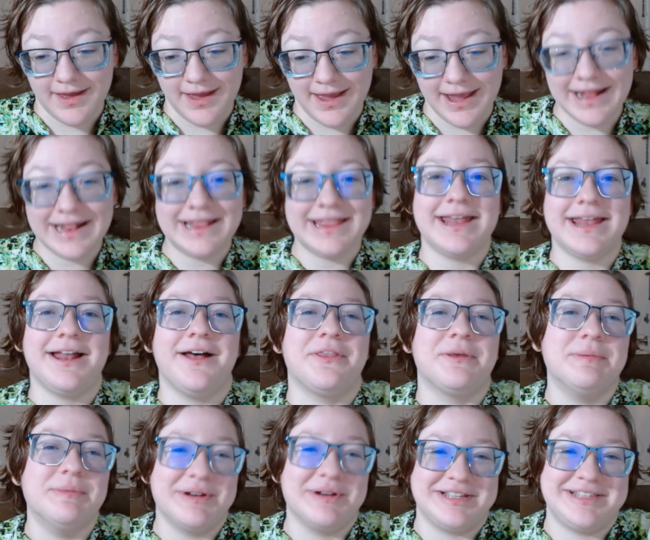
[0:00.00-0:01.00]
And then
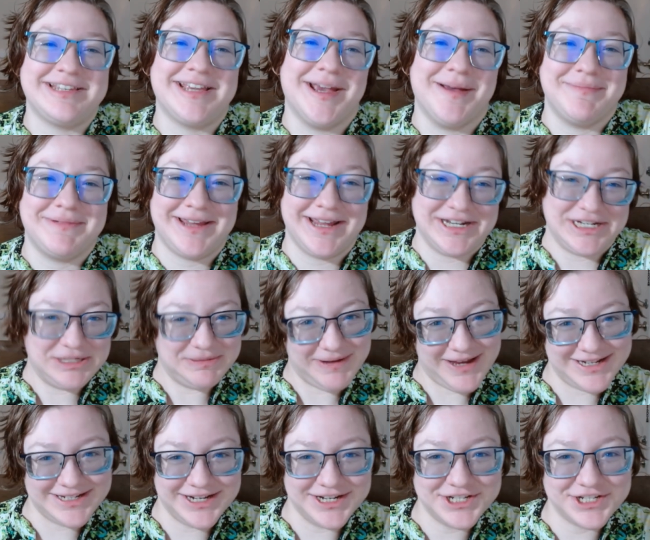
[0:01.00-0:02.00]
other books kept catching my
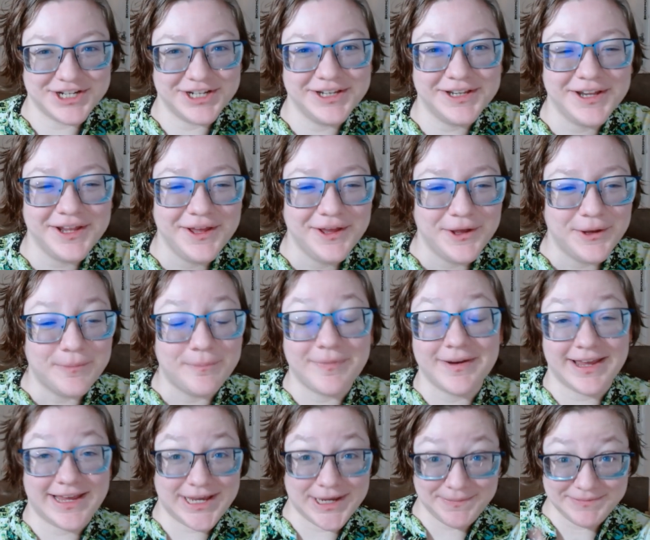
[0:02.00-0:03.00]
attention. But
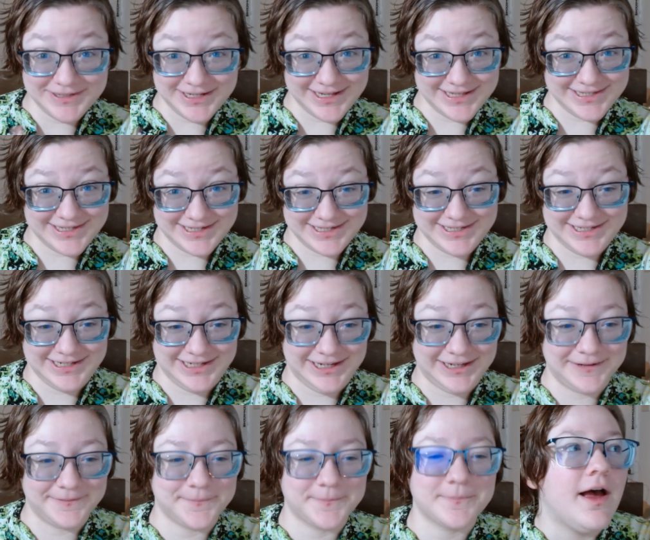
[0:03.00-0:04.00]
I kept it at
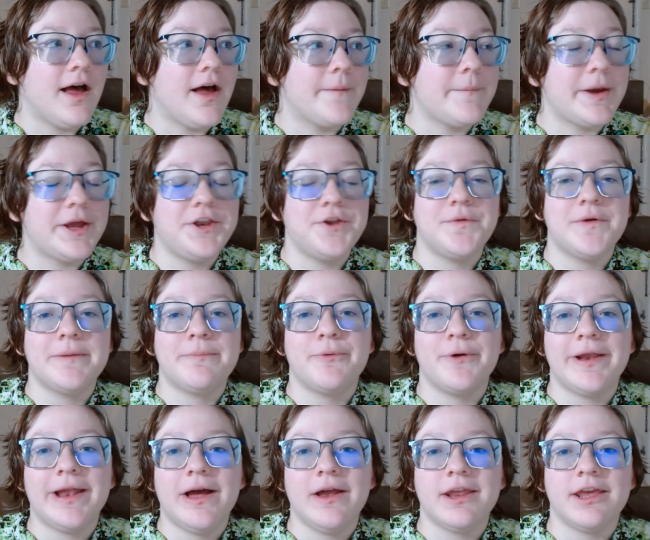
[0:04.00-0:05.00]
16. I do want to
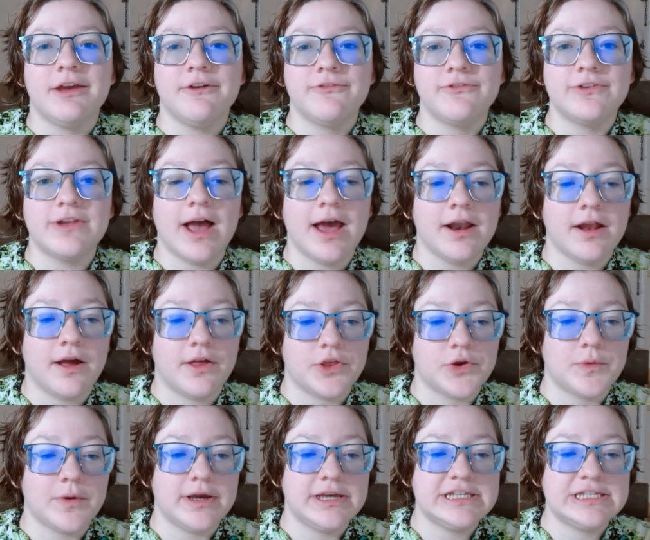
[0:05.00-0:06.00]
point out, if not
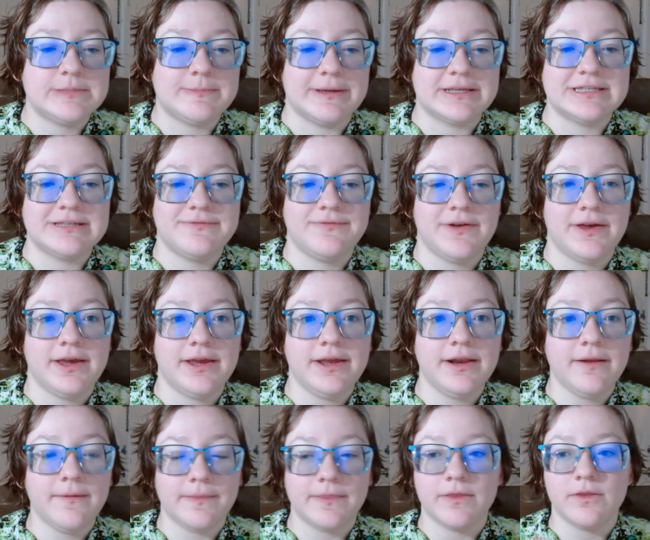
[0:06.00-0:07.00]
otherwise
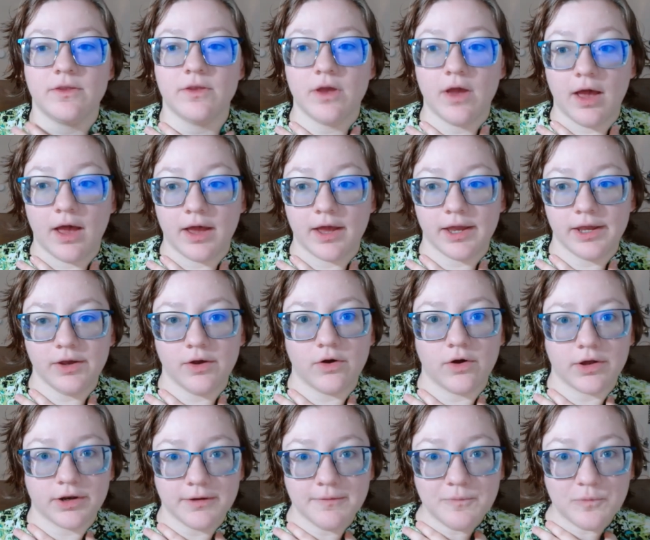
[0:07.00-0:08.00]
specified,
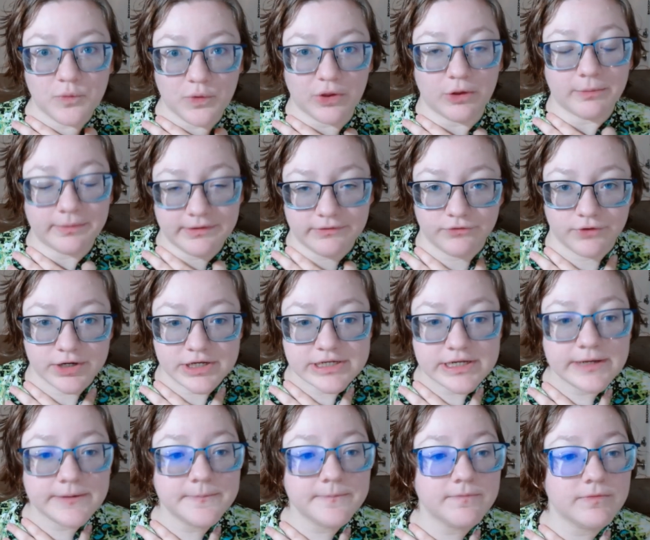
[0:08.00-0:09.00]
Autumn, will be
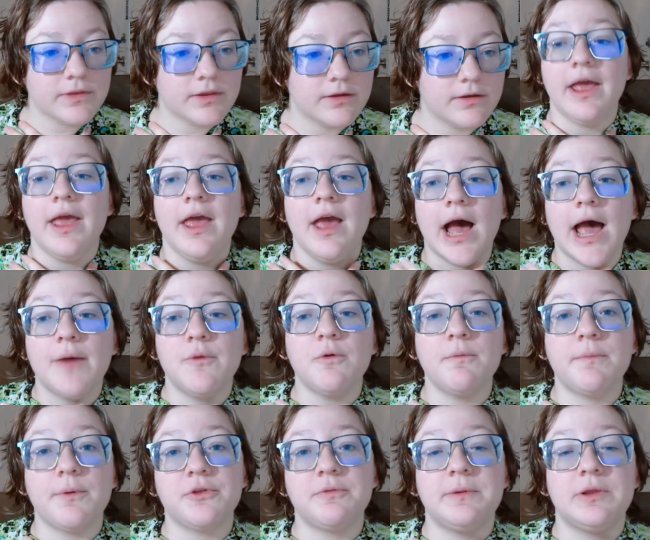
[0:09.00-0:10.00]
fronting. I will
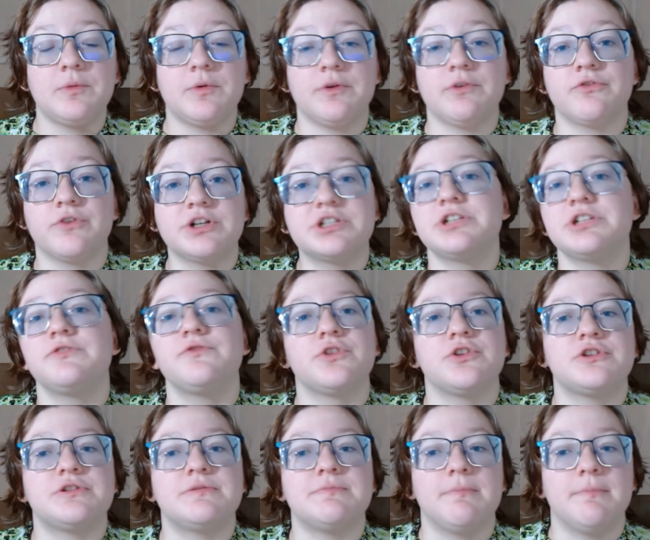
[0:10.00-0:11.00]
both be the one fronting for
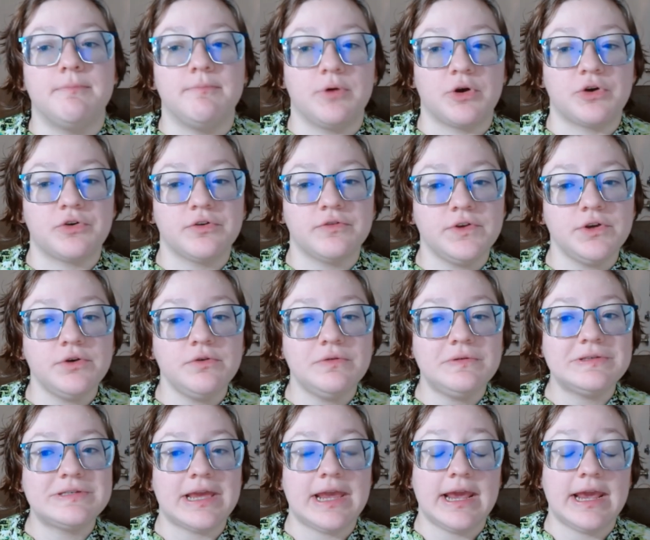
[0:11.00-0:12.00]
those book
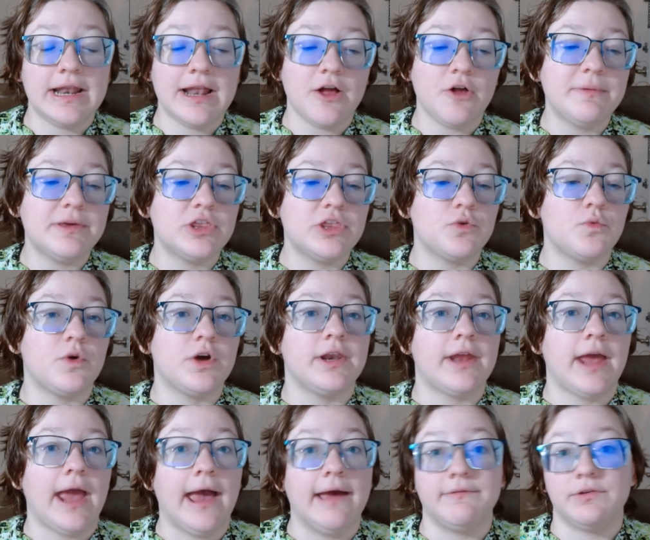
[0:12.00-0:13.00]
reviews, and I'll be the one
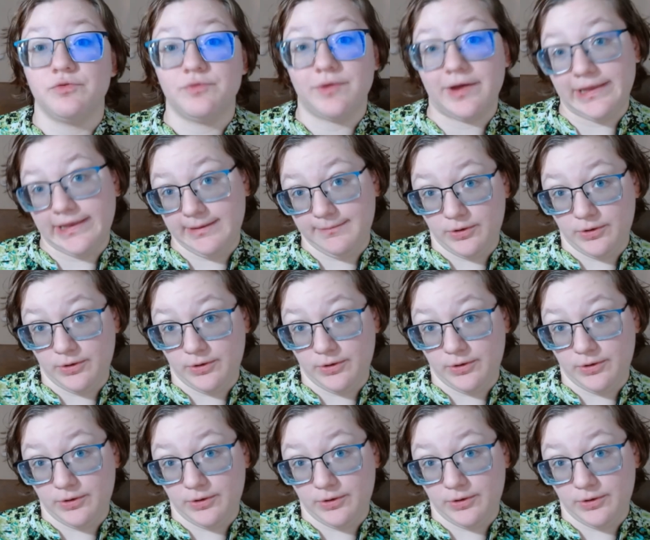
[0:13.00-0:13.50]
having read the